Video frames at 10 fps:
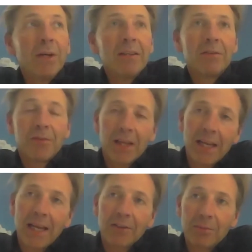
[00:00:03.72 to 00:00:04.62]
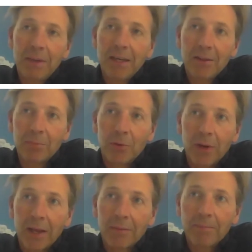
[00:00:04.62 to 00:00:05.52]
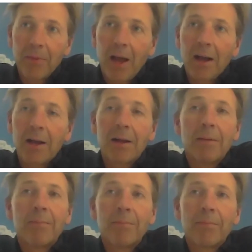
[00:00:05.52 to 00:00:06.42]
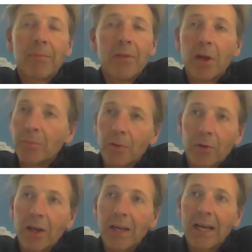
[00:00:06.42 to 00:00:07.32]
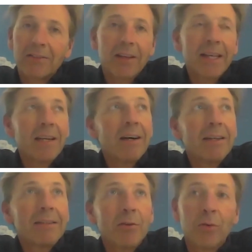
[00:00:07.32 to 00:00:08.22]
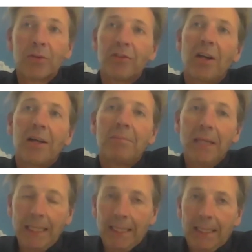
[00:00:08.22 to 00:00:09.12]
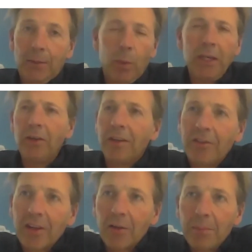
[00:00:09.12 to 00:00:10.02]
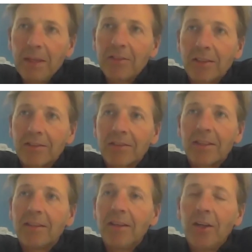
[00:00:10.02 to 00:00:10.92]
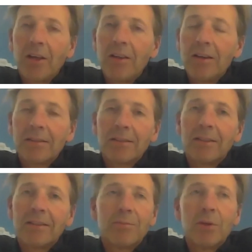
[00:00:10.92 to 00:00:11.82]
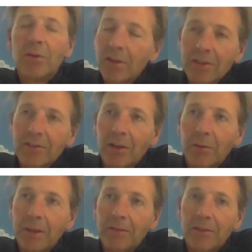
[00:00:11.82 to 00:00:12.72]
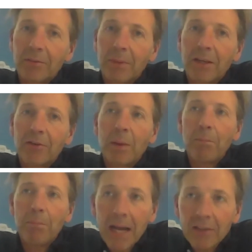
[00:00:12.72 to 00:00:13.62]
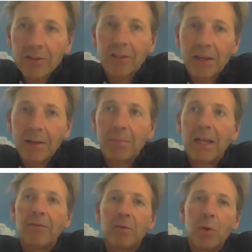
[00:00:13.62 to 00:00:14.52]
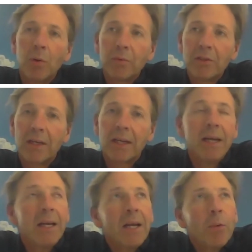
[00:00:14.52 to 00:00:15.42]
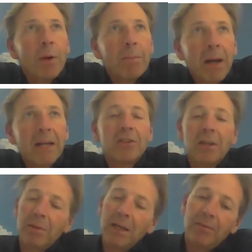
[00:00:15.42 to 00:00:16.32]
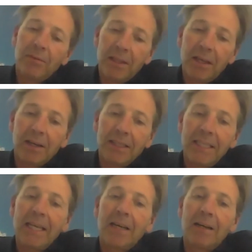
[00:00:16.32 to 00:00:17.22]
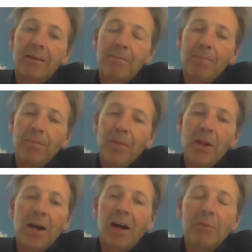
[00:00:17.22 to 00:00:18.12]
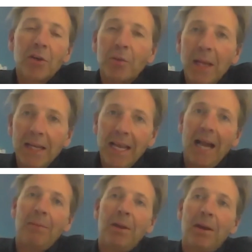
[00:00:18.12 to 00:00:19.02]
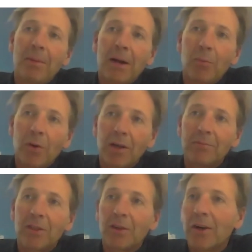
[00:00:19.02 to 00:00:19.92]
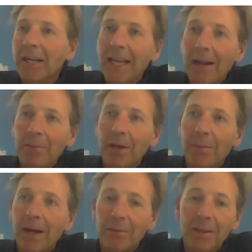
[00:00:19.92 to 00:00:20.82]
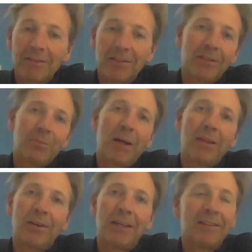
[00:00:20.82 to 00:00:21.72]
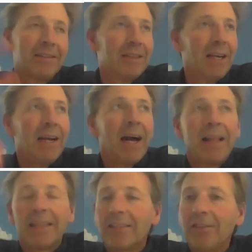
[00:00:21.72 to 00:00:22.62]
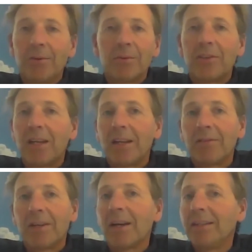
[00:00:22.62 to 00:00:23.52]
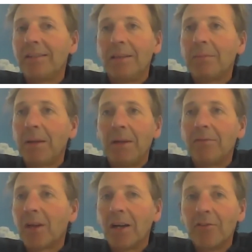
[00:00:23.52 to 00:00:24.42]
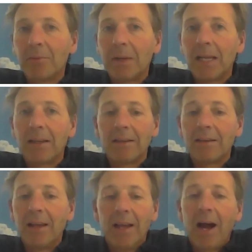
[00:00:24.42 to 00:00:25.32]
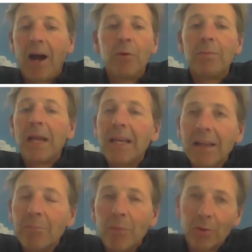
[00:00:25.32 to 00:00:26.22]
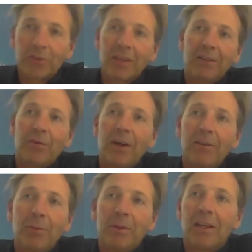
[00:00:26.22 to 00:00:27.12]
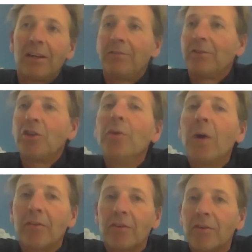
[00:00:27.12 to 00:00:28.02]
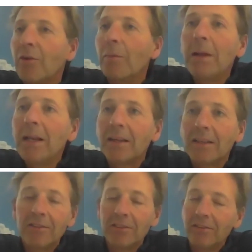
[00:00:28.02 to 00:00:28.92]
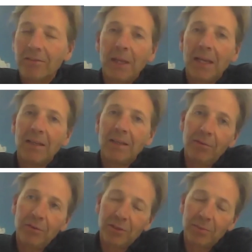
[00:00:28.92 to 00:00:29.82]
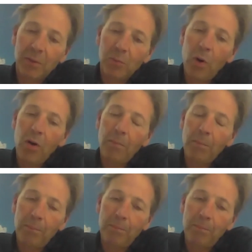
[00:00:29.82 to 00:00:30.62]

the reason for getting out of bed in the morning. Um, no more, no less. I get asked all the time, when are you going to sell the business? And, you know, the answer is we're not going to sell the business because we passionately believe in what we're doing. We passionately believe in the idea. You know, I'm not going to be any happier about what I'm doing or any happier about the business, whether it's, I think this year we'll turn over 90, maybe even 100 million. And I wouldn't be any more satisfied if we turned over 200 or a billion. It just doesn't make any difference to me. What